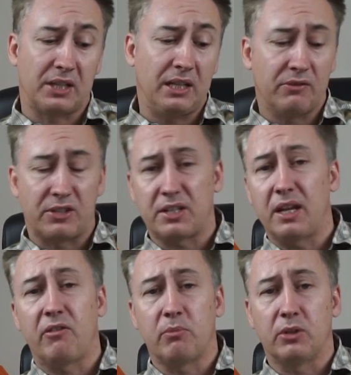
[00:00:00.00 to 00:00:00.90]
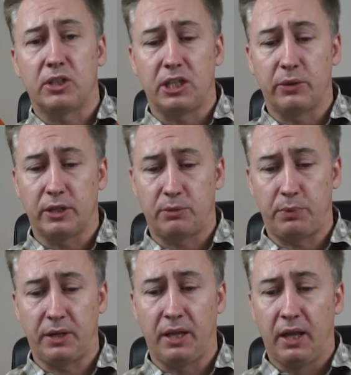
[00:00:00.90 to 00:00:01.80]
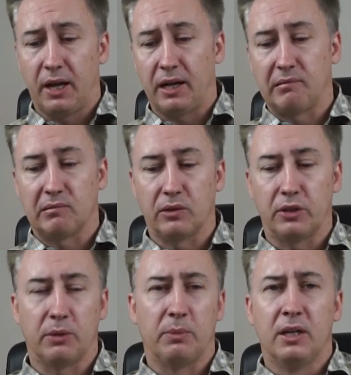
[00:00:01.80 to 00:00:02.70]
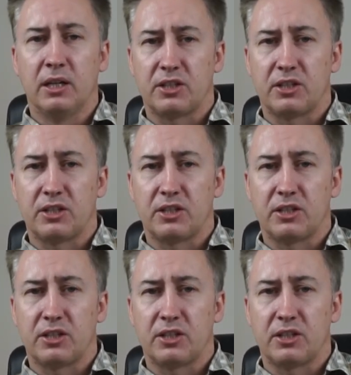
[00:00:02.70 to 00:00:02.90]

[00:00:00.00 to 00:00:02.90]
You can even save them onto USB and run them.